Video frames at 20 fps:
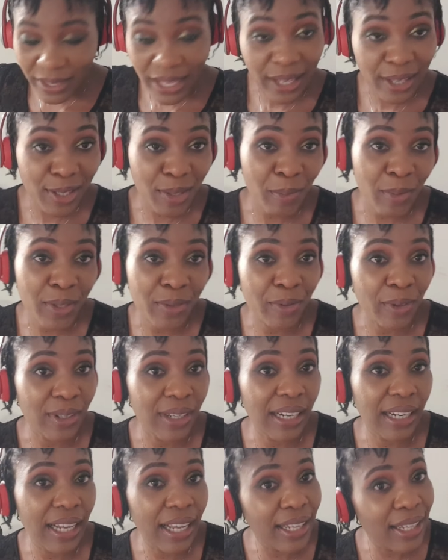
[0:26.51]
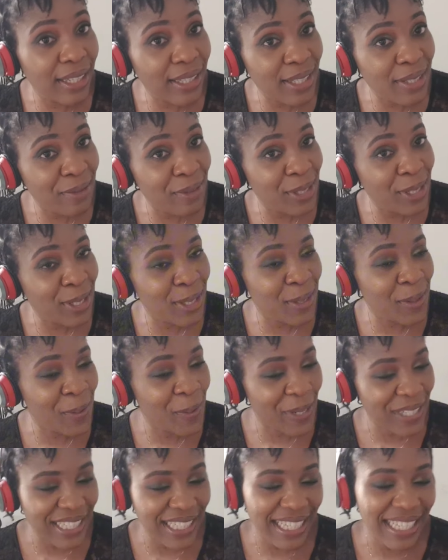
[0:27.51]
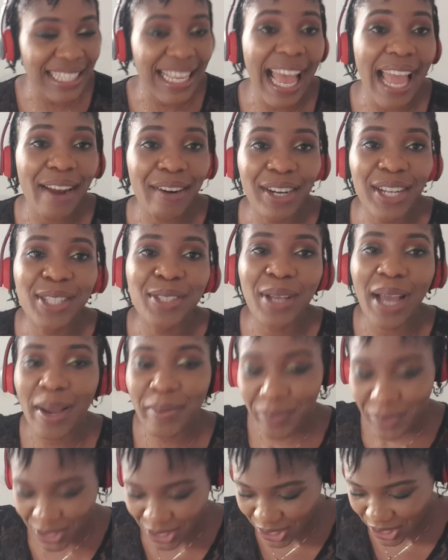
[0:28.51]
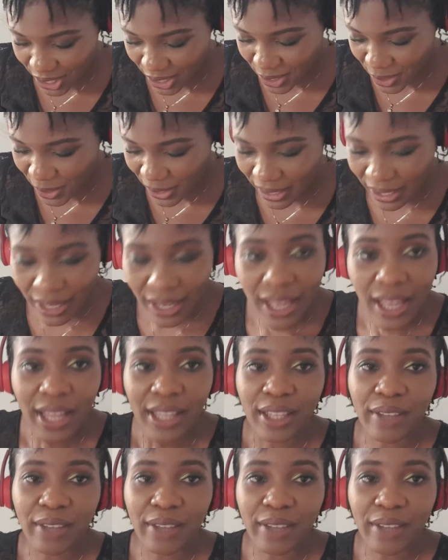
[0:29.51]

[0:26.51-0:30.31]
Thank you so much for clicking on this video to watch it. I really do appreciate, okay?